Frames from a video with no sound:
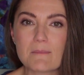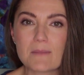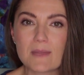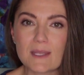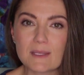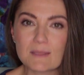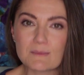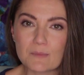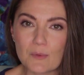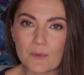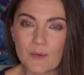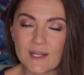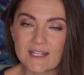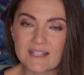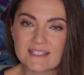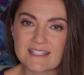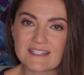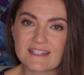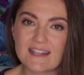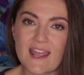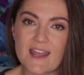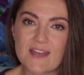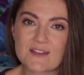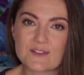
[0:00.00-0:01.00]

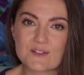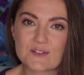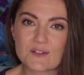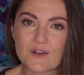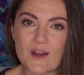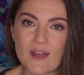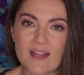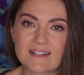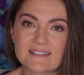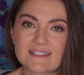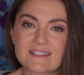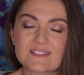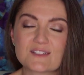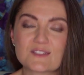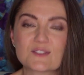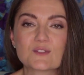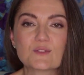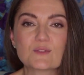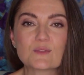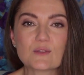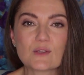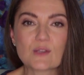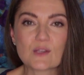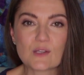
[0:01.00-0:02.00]
pinpointed and directed
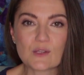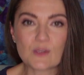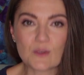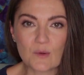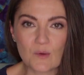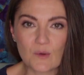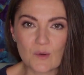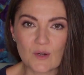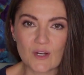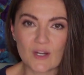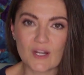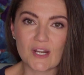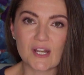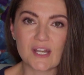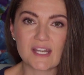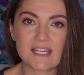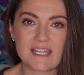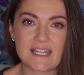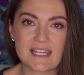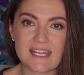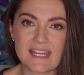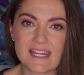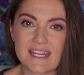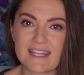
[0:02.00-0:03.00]
to your
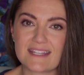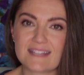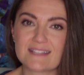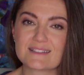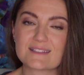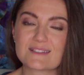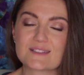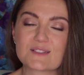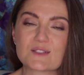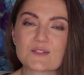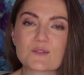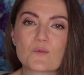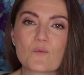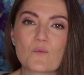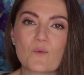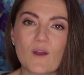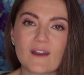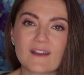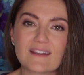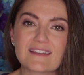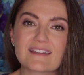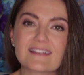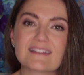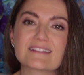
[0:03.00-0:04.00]
needs, to
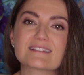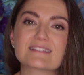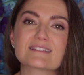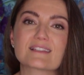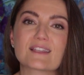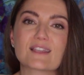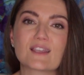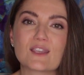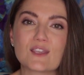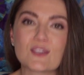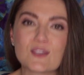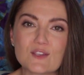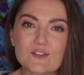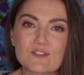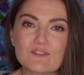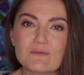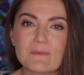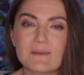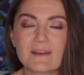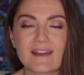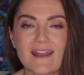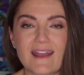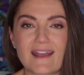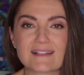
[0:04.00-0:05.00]
what it is you've
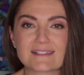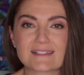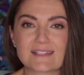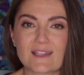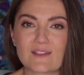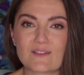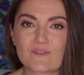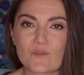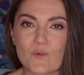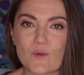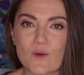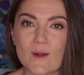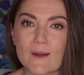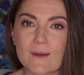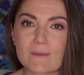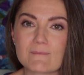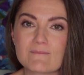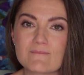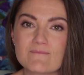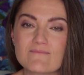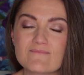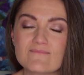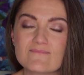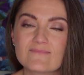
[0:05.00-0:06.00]
been asking for.
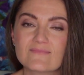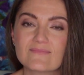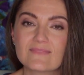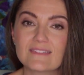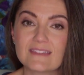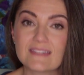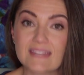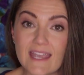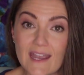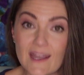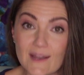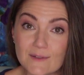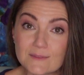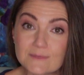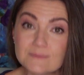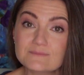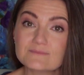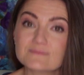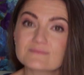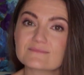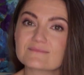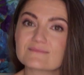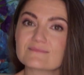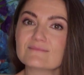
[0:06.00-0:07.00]
Now,
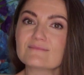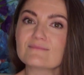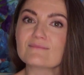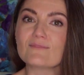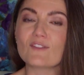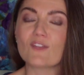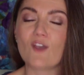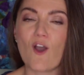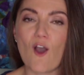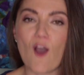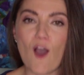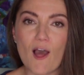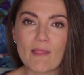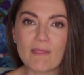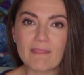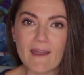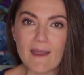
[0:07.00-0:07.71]
on